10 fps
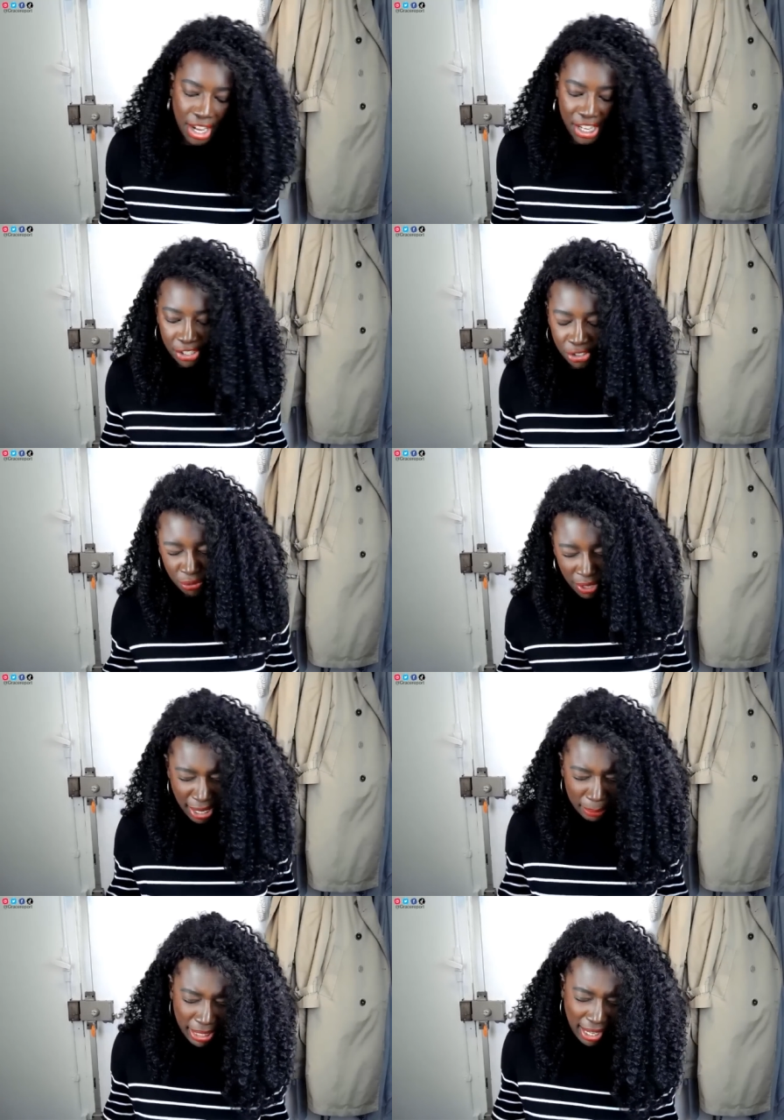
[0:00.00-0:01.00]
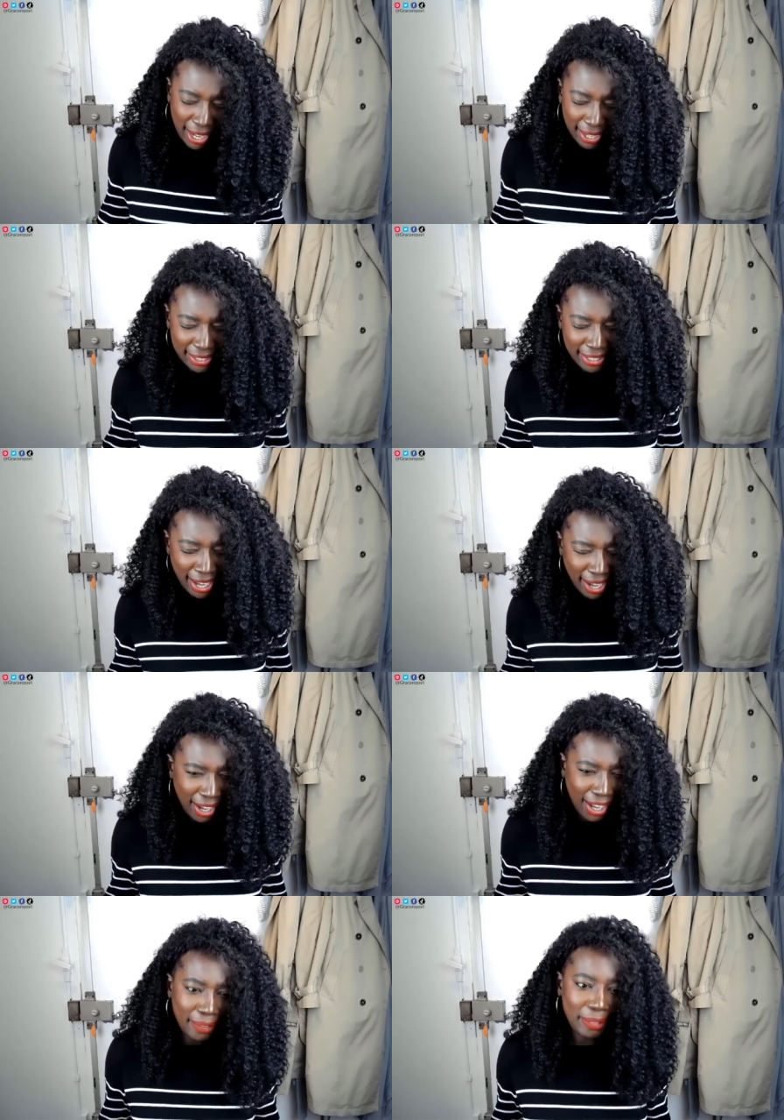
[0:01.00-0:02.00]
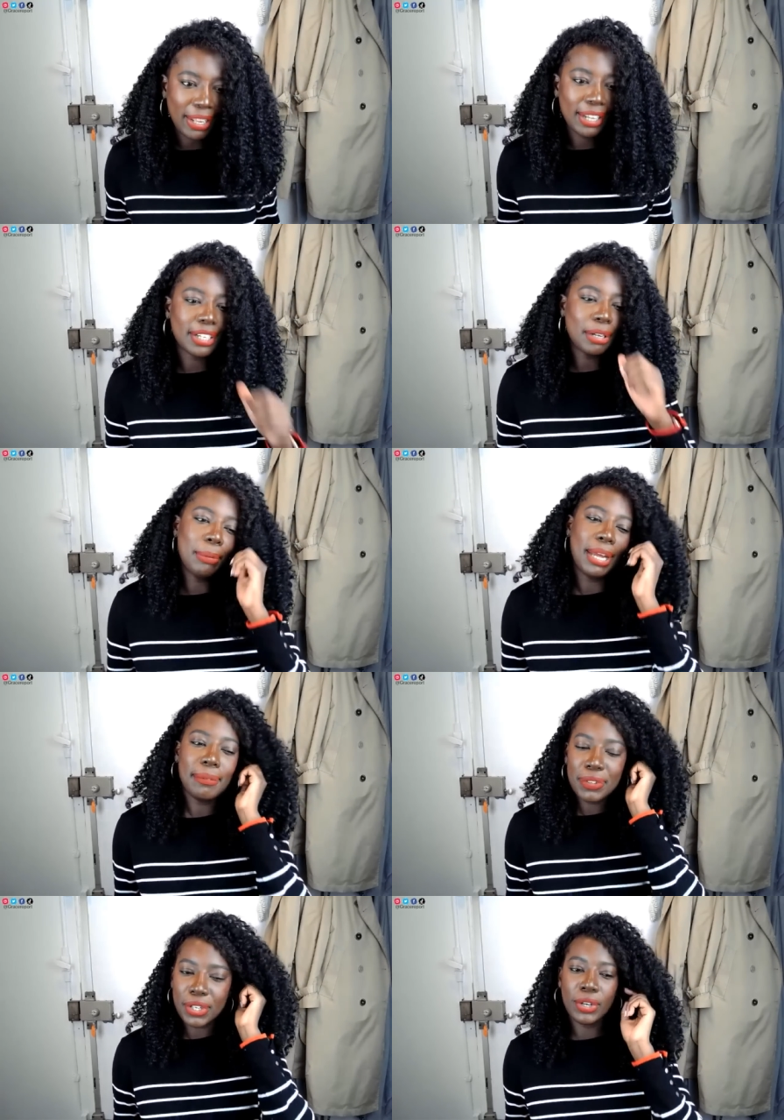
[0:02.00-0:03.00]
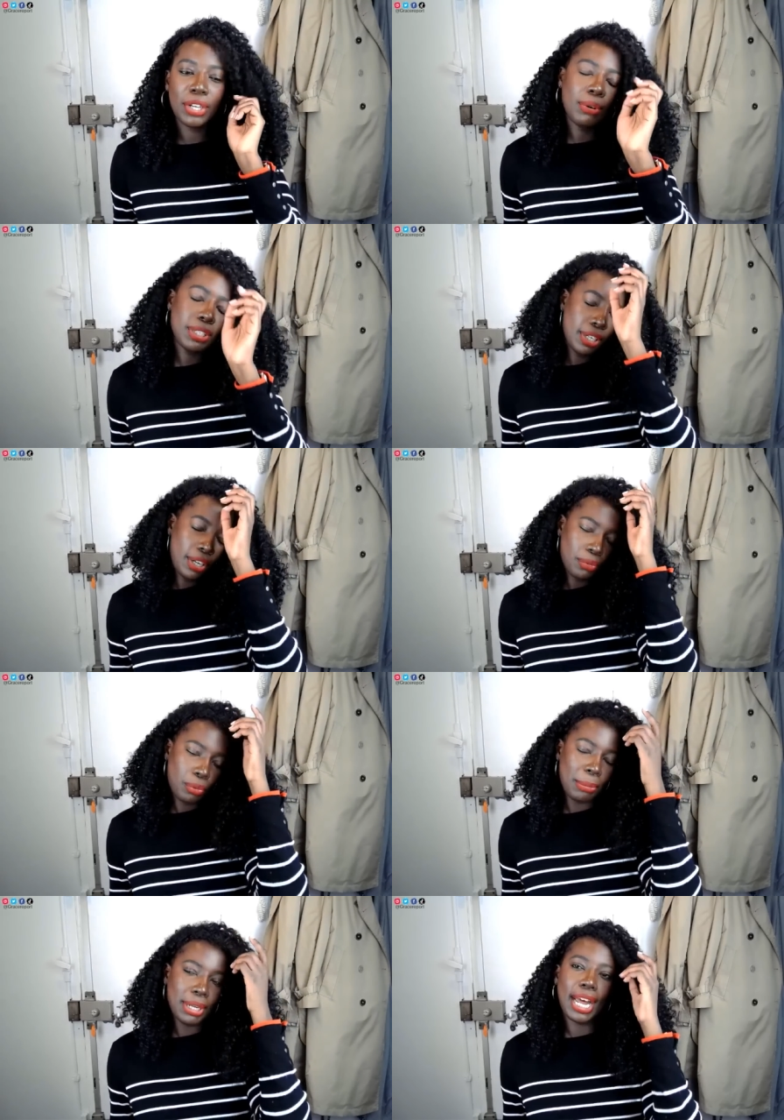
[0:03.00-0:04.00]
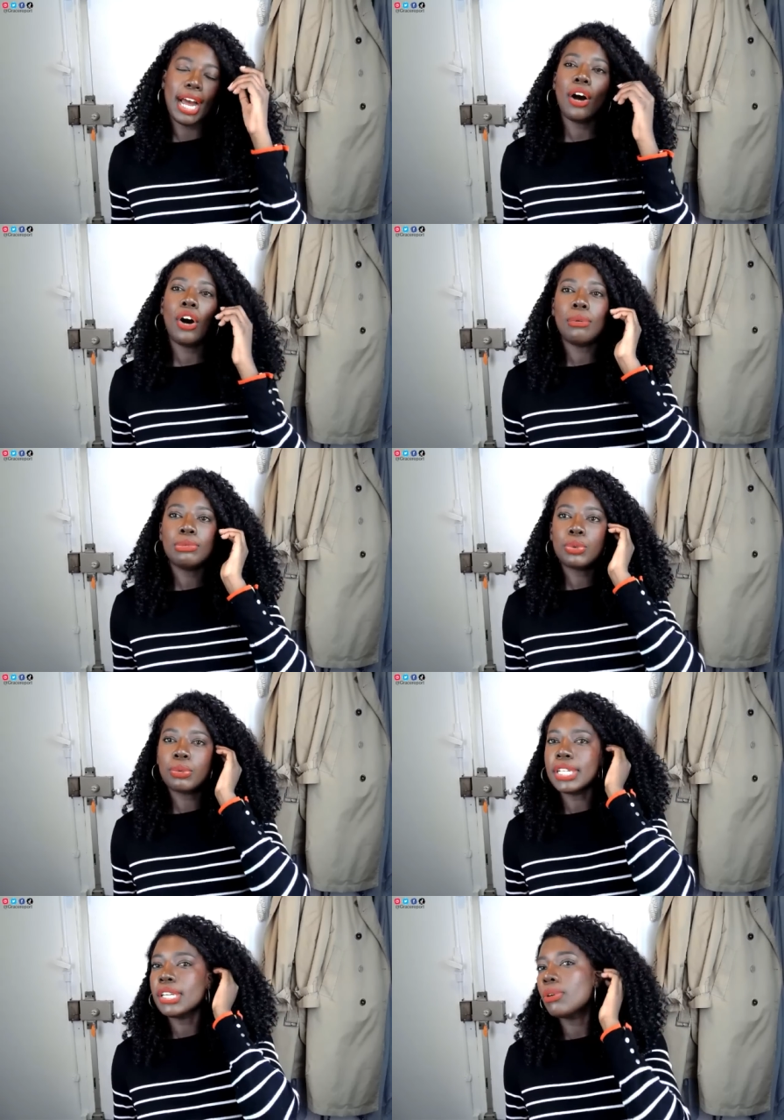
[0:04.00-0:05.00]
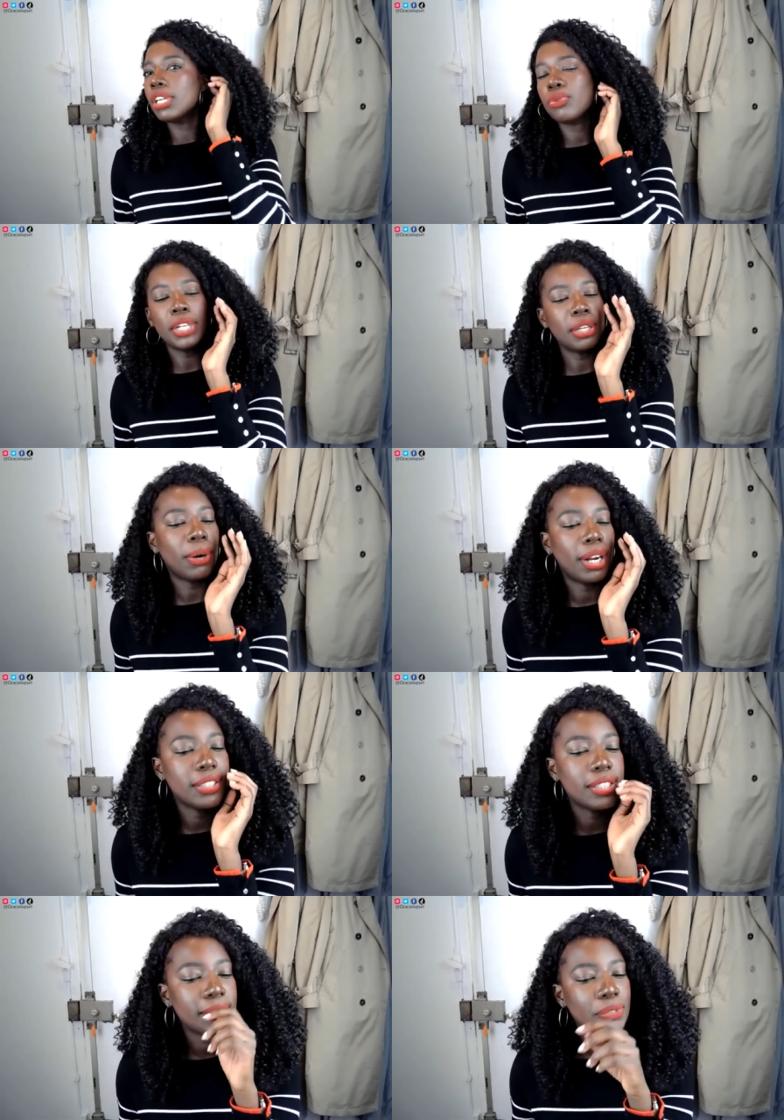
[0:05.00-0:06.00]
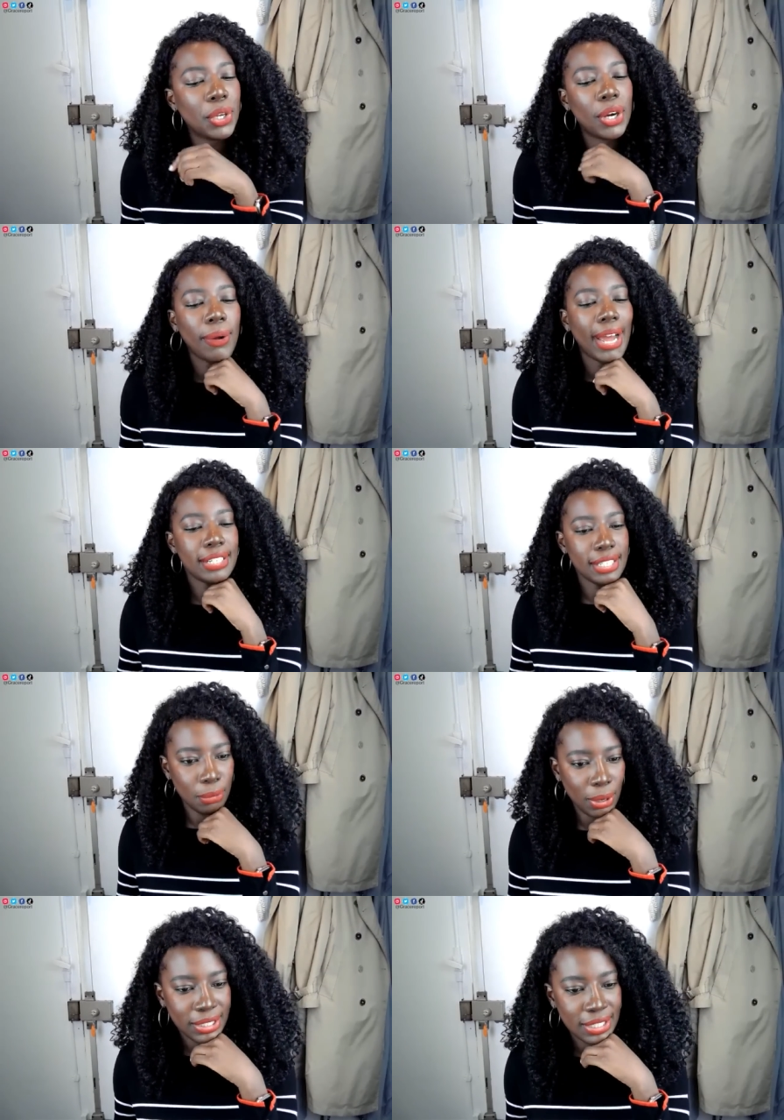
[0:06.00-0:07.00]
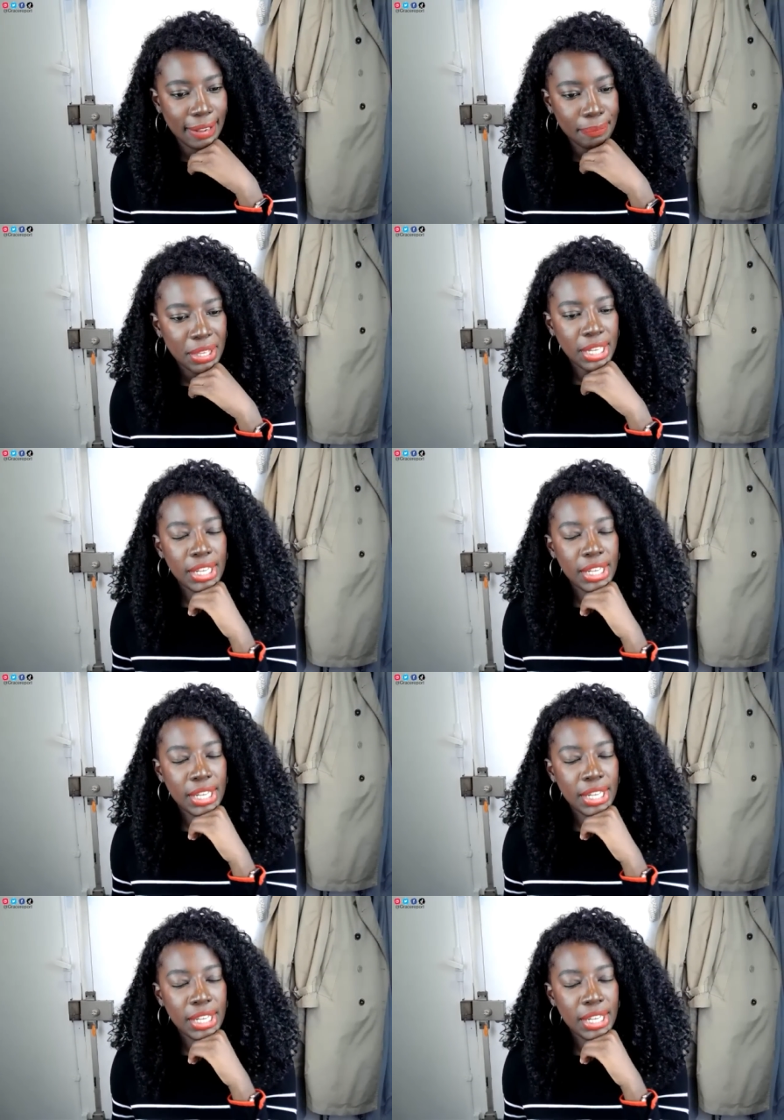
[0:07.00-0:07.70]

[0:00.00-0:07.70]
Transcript: drops it like it's hot a little bit. You know, he wants a woman at home doing what he wants when he wants, you know, as he wants it. And